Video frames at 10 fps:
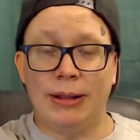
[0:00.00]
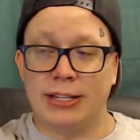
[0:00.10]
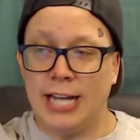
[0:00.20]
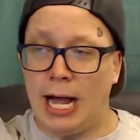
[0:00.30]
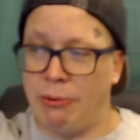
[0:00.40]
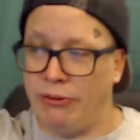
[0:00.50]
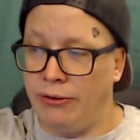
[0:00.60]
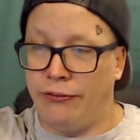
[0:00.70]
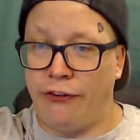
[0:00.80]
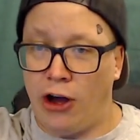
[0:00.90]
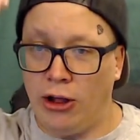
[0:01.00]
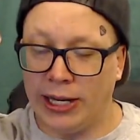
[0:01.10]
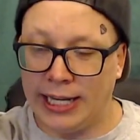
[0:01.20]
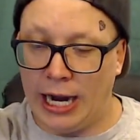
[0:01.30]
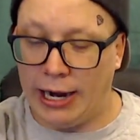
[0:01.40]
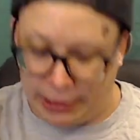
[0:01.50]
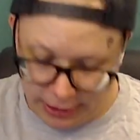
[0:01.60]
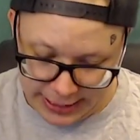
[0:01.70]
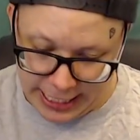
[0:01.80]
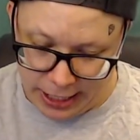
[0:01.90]
the top of it falling down. I
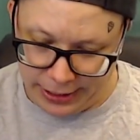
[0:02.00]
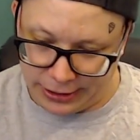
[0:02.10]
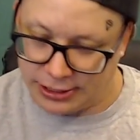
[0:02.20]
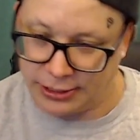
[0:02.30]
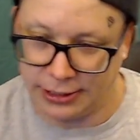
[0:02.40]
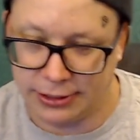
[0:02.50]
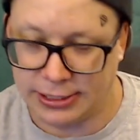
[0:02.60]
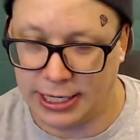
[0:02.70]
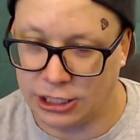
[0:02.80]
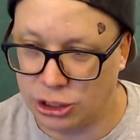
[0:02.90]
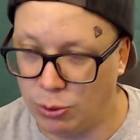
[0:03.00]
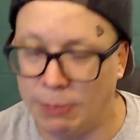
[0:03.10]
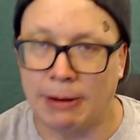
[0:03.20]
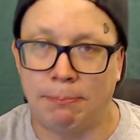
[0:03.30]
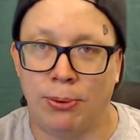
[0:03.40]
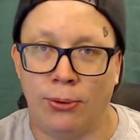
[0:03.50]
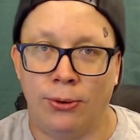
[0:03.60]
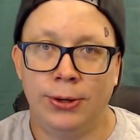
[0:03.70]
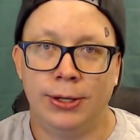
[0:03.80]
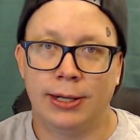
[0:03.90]
look down and there's like a swimming
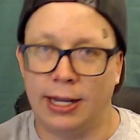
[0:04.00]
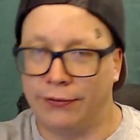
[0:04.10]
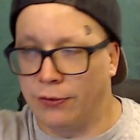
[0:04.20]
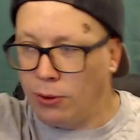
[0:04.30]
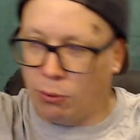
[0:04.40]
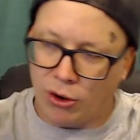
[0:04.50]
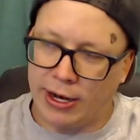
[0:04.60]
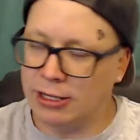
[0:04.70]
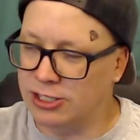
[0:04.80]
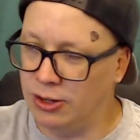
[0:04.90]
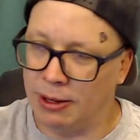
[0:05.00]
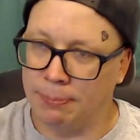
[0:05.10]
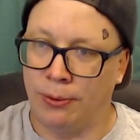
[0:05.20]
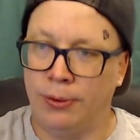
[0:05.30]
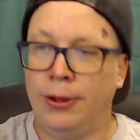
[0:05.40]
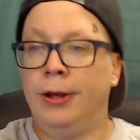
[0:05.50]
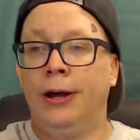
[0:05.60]
pool, like for a workout swimming pool.